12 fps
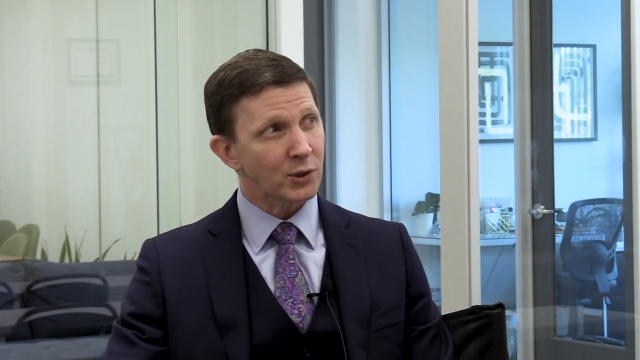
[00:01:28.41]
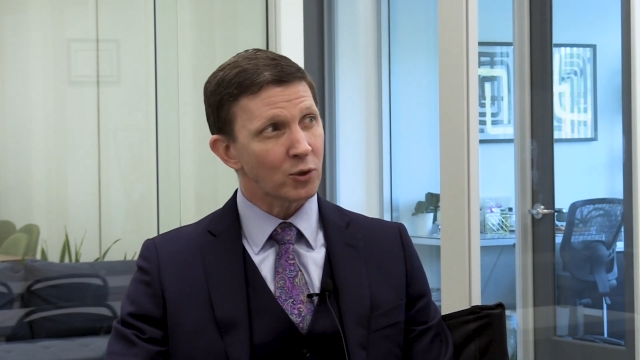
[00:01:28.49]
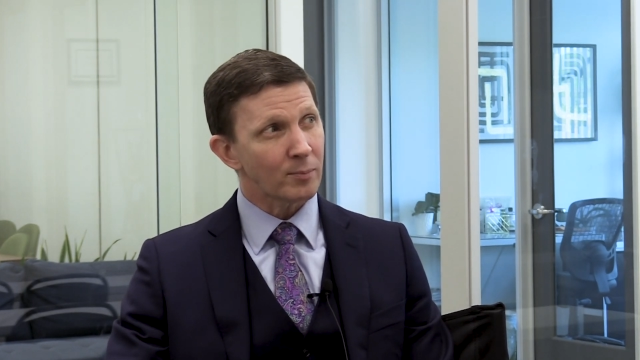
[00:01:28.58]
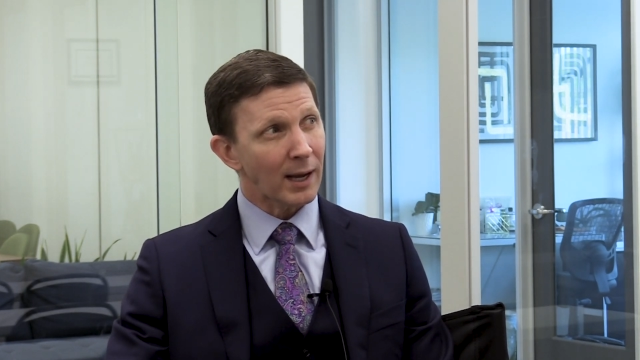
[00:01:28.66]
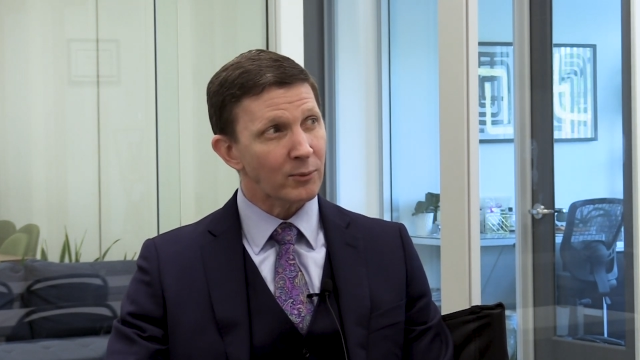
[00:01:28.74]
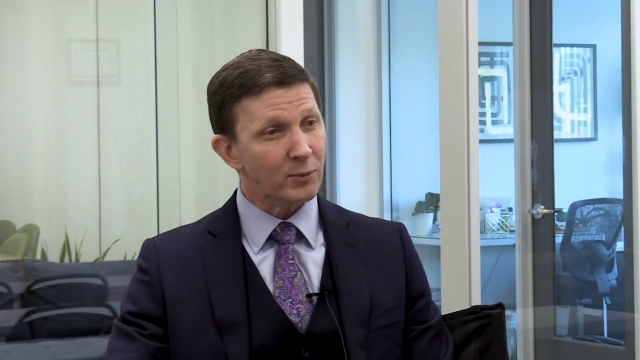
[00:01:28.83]

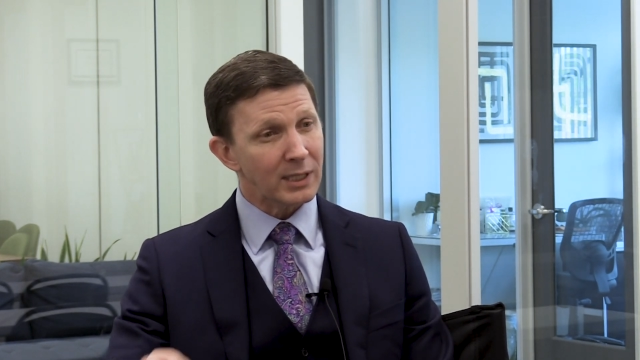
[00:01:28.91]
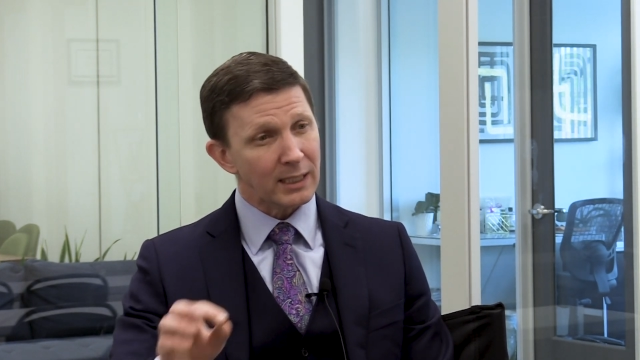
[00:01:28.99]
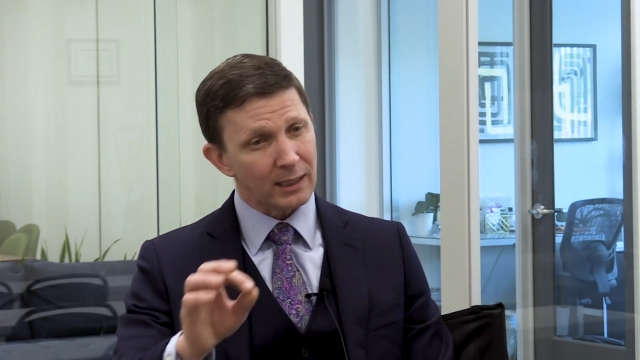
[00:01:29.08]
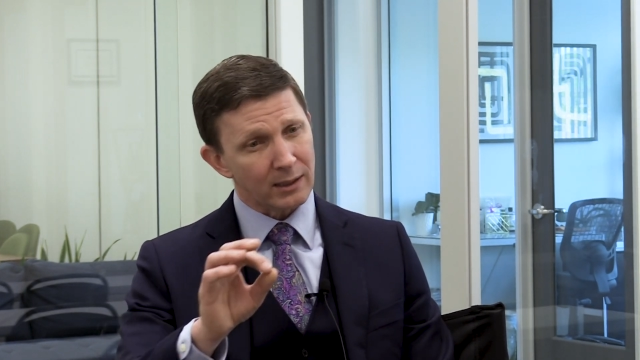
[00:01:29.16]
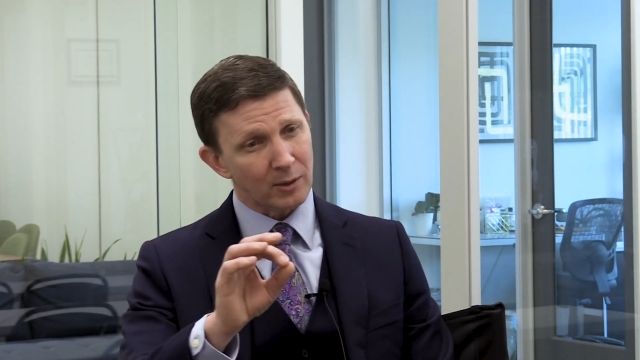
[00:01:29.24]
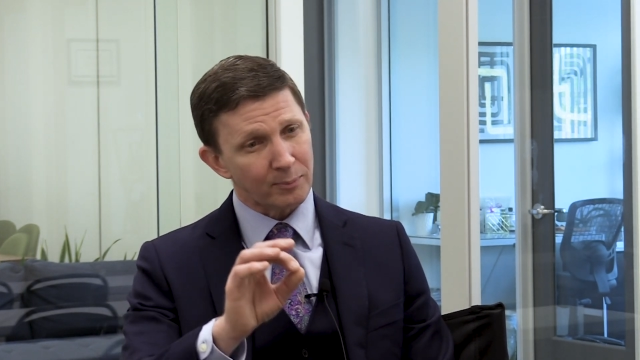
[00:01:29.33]
you by
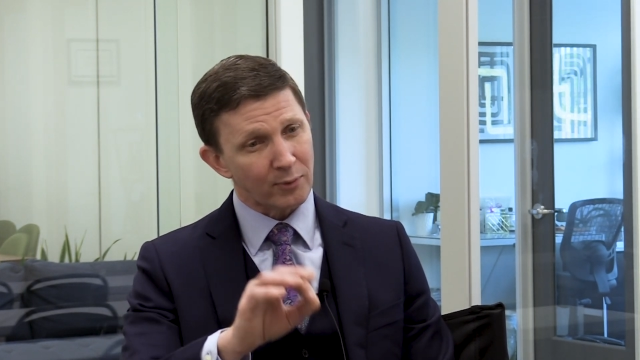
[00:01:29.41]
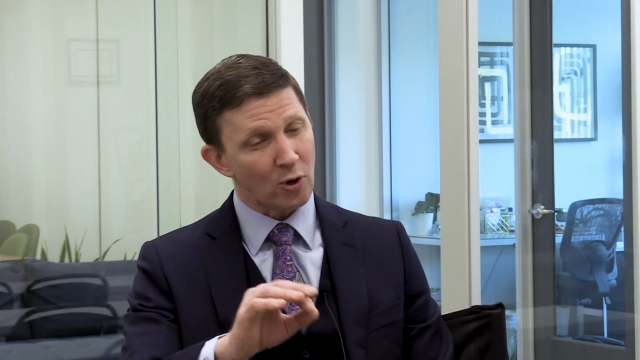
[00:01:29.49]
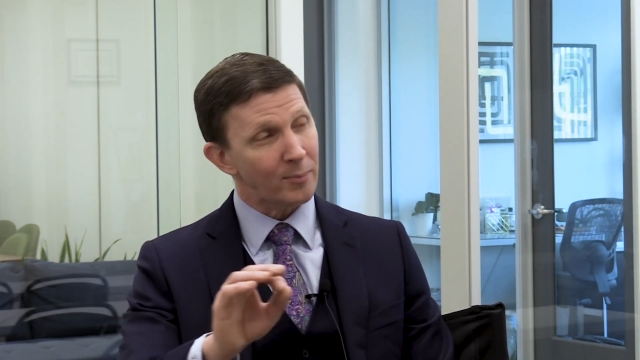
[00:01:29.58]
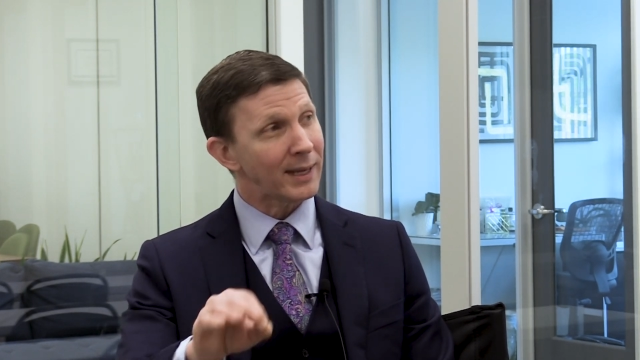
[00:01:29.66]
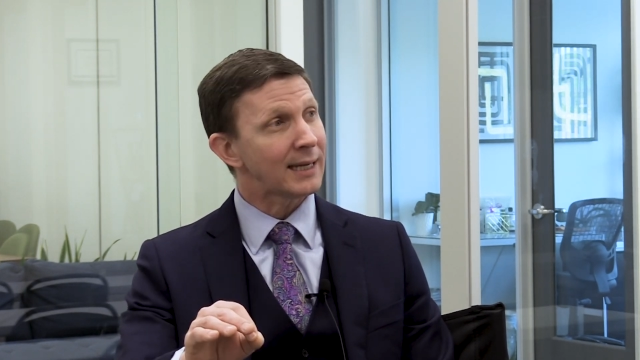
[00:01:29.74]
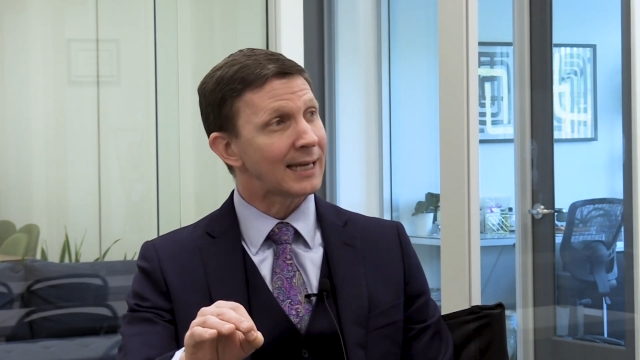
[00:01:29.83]
reading the
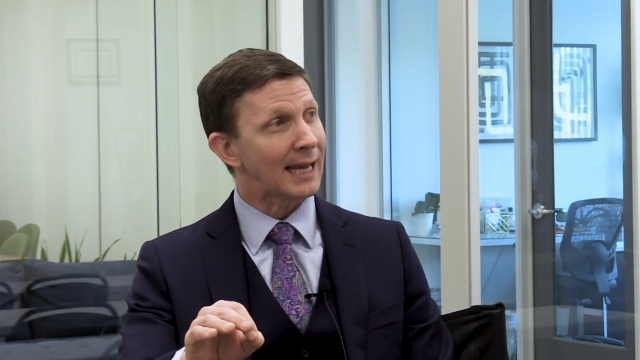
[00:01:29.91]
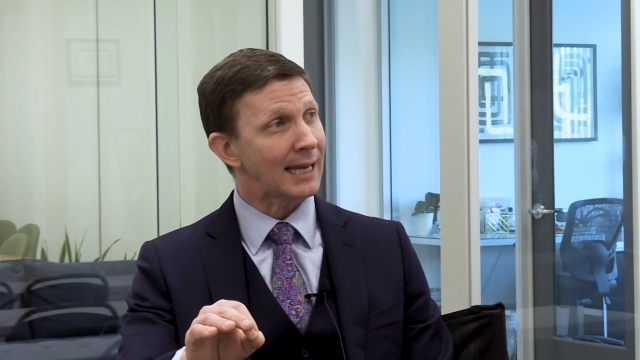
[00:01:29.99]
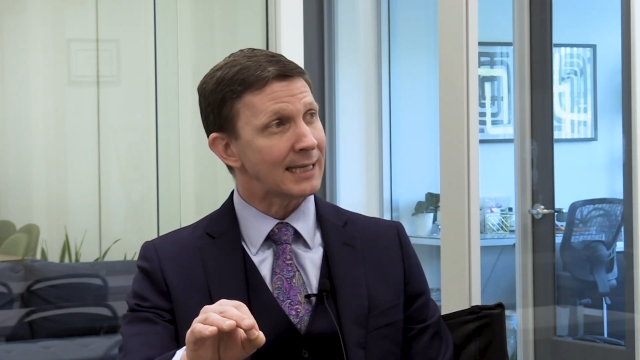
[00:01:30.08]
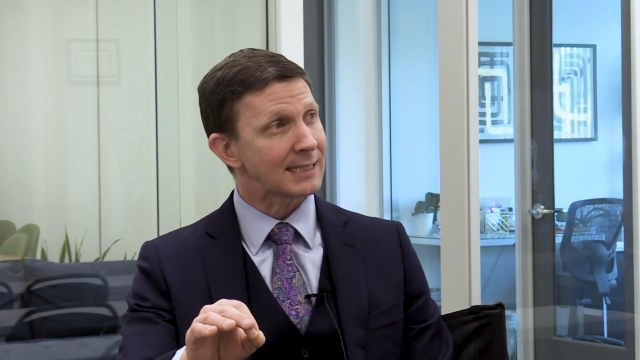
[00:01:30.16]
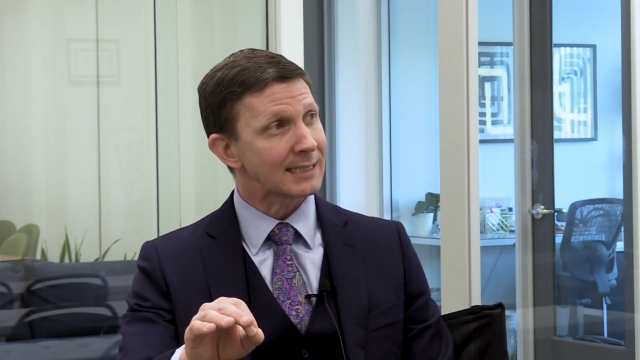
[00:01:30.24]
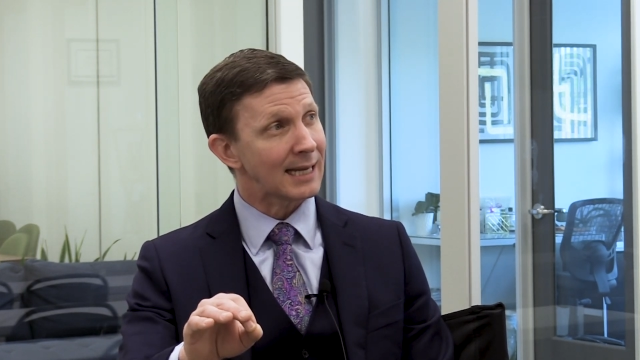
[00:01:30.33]
probate
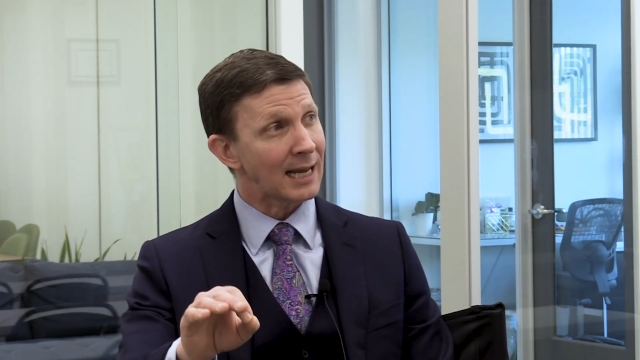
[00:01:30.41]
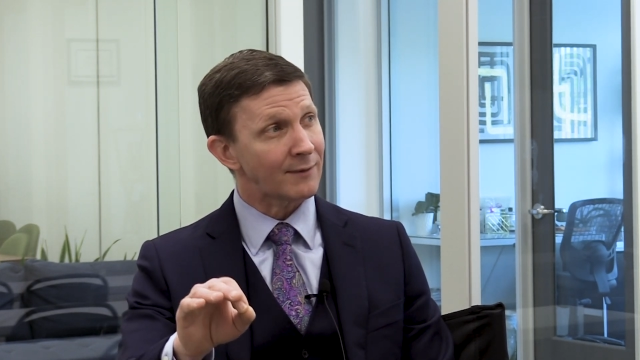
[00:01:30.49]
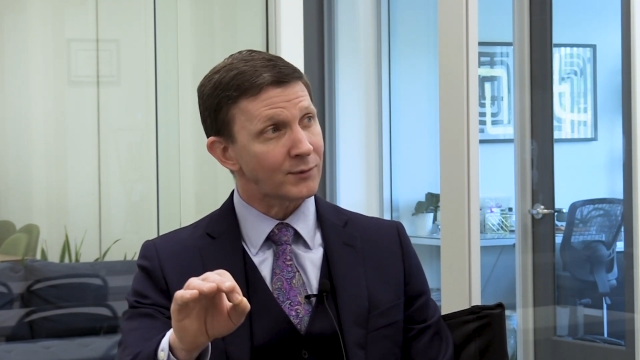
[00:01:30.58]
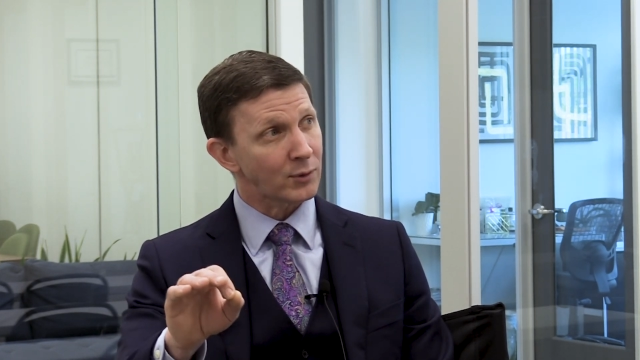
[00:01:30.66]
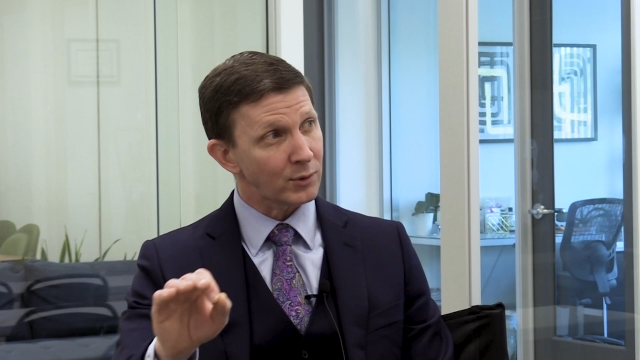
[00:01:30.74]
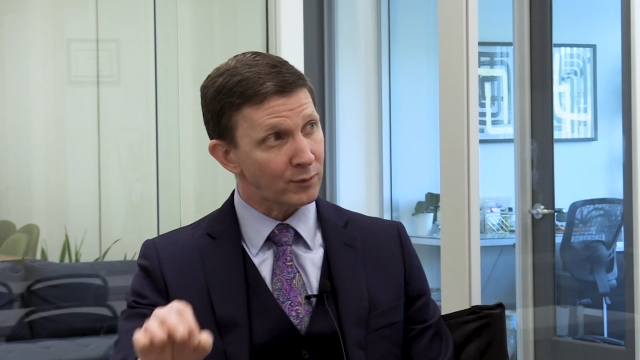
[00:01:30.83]
case
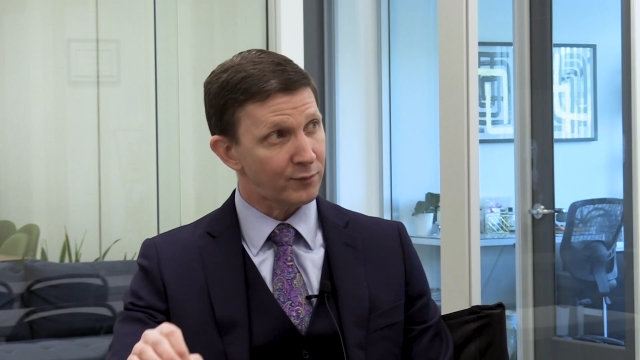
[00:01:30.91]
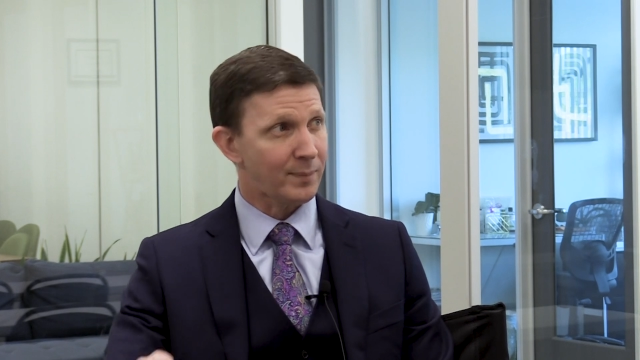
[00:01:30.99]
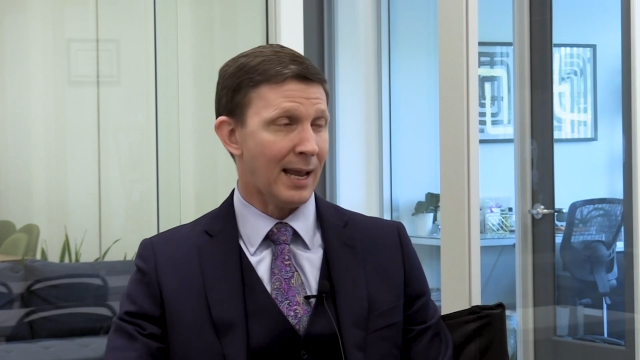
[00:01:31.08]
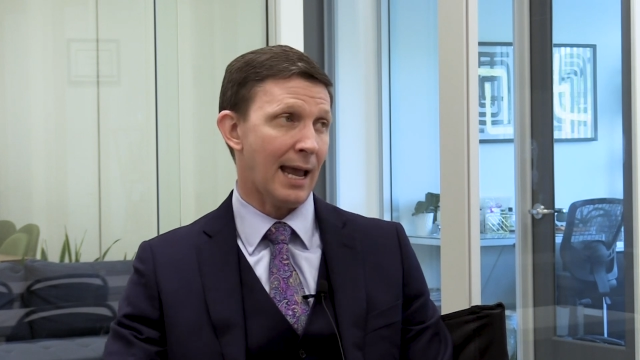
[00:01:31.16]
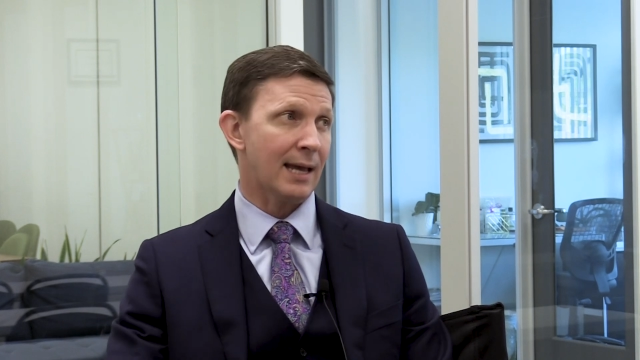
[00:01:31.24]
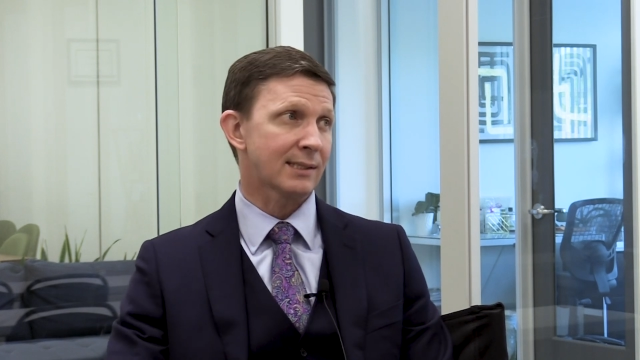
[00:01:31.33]
after you've
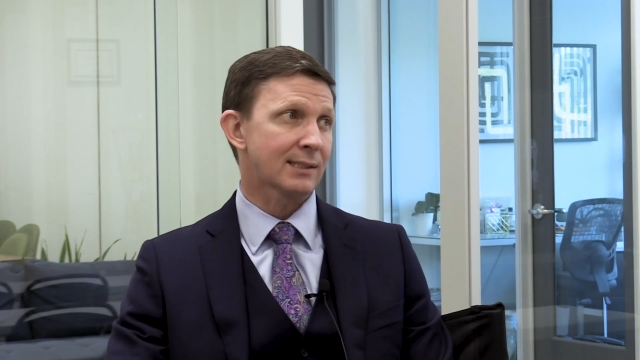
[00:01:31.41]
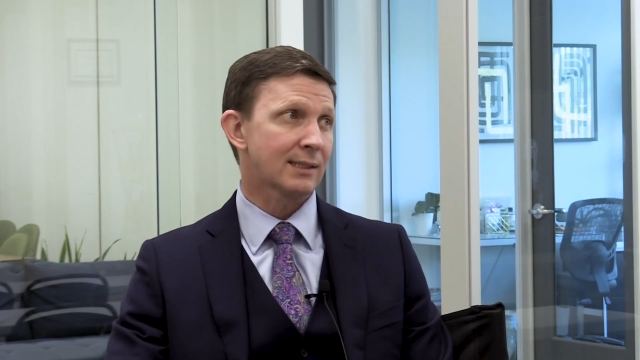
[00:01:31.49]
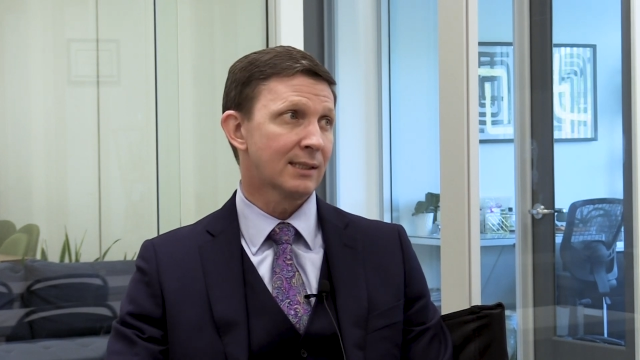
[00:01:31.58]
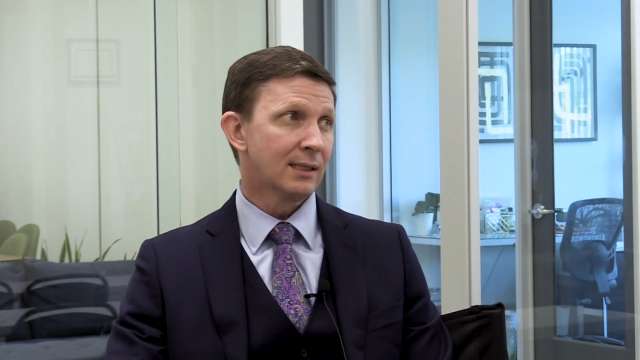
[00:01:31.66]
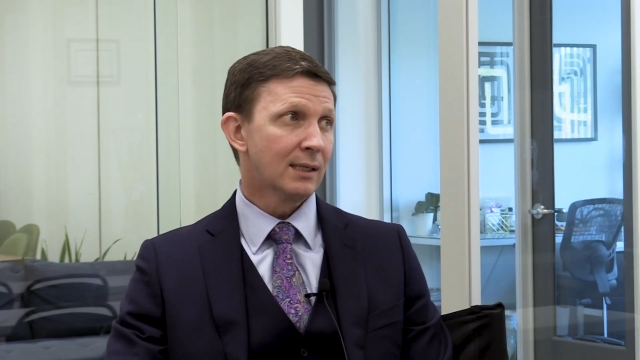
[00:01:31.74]
passed.